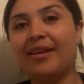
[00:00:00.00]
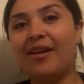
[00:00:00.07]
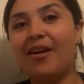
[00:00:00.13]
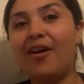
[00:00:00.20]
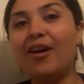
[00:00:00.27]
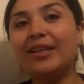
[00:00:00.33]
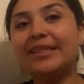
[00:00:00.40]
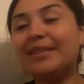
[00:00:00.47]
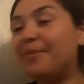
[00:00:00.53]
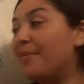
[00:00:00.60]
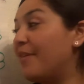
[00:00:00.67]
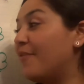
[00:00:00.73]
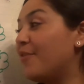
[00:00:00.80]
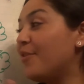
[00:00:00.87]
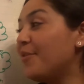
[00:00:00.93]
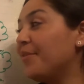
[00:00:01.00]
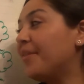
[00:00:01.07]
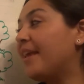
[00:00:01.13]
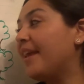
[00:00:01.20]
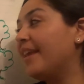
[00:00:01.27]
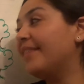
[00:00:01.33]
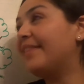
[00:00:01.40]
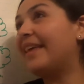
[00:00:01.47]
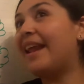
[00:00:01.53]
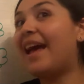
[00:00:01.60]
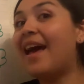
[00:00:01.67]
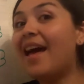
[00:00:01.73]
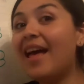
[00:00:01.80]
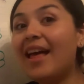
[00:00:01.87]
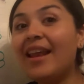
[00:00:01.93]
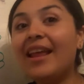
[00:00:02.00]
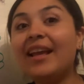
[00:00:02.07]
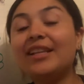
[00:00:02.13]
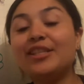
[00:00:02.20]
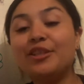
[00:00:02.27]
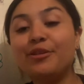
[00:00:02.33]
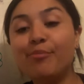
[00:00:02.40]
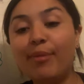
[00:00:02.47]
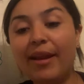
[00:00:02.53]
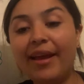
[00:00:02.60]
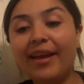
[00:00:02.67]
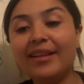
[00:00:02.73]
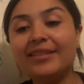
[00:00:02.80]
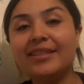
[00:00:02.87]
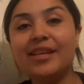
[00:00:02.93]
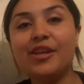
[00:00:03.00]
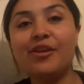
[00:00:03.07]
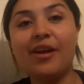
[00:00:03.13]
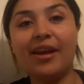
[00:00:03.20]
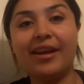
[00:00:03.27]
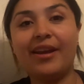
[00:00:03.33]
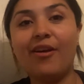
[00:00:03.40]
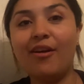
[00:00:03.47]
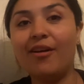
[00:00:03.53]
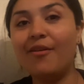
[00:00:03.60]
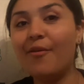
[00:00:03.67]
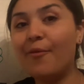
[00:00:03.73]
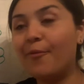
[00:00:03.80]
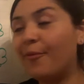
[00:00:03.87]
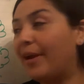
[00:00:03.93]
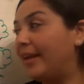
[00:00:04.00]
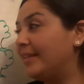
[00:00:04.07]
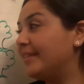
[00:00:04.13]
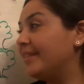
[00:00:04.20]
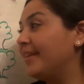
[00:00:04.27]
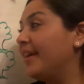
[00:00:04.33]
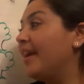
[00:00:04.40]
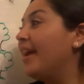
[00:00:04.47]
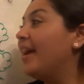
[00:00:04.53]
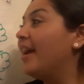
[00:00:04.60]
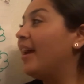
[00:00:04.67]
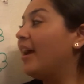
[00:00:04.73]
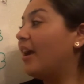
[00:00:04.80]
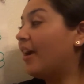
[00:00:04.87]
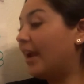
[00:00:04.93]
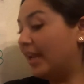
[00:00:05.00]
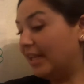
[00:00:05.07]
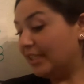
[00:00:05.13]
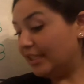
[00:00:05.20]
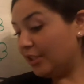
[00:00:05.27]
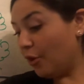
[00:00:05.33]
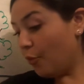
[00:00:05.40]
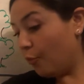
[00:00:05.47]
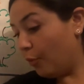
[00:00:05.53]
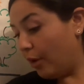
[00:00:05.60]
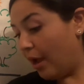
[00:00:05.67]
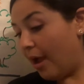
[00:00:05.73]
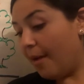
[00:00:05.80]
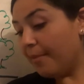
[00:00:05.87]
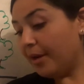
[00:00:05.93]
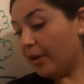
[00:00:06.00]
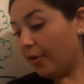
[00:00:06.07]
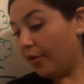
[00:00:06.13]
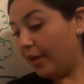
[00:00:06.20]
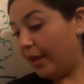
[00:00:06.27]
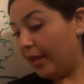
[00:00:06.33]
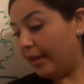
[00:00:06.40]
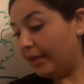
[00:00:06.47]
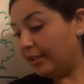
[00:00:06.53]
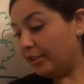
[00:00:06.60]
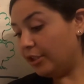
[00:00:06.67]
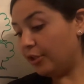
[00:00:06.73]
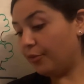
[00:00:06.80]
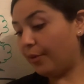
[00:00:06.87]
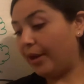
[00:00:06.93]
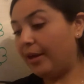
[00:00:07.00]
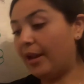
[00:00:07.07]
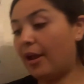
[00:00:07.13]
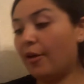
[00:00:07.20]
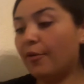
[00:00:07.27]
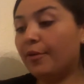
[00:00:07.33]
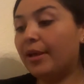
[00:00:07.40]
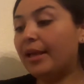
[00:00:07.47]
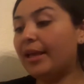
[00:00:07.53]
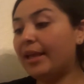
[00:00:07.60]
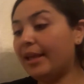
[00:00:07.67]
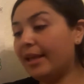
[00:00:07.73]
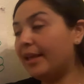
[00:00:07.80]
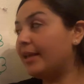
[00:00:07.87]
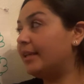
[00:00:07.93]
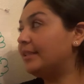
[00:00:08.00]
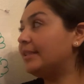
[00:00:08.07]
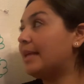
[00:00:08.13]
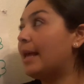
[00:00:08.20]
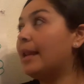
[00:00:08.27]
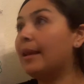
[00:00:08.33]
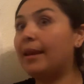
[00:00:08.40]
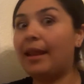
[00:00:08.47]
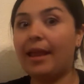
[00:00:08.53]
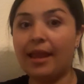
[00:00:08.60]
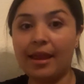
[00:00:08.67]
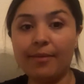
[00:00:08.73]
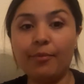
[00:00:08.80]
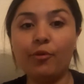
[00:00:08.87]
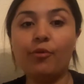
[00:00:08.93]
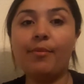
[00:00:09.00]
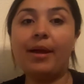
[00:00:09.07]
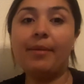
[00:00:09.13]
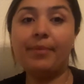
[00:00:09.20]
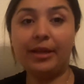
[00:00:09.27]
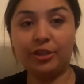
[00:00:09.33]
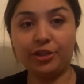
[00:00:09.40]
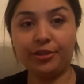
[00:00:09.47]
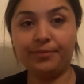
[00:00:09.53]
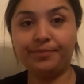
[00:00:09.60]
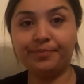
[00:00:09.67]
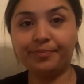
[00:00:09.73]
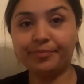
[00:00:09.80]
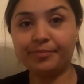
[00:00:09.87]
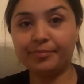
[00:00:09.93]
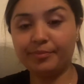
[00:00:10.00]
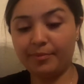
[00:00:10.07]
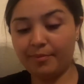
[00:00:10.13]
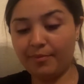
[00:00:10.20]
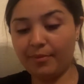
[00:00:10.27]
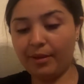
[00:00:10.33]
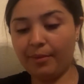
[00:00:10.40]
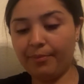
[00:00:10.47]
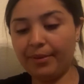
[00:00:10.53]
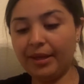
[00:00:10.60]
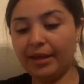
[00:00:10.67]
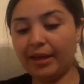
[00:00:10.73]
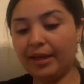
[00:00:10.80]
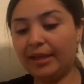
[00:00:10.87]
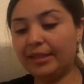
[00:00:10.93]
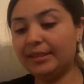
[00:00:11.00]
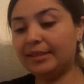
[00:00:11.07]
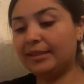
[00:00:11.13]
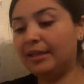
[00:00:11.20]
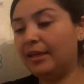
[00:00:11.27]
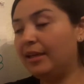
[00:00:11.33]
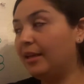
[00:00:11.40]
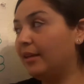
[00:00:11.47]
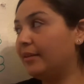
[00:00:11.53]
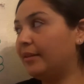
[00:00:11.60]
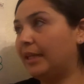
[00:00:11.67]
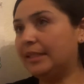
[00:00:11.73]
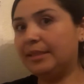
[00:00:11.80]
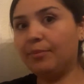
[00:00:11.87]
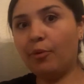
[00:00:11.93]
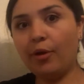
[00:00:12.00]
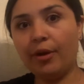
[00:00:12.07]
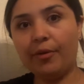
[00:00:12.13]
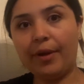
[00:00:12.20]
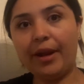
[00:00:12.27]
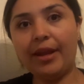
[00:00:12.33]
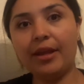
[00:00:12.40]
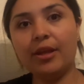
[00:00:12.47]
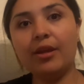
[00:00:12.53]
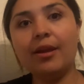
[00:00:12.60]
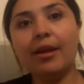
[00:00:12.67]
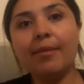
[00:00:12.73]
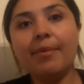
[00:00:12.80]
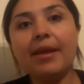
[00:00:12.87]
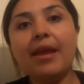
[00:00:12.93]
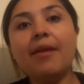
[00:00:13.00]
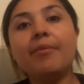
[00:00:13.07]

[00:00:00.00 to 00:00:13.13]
Awesome. If you think that I like to plant, you got it right. All right, so what I'm going to go ahead and do right now is label my picture, because that's important, right? You got to be able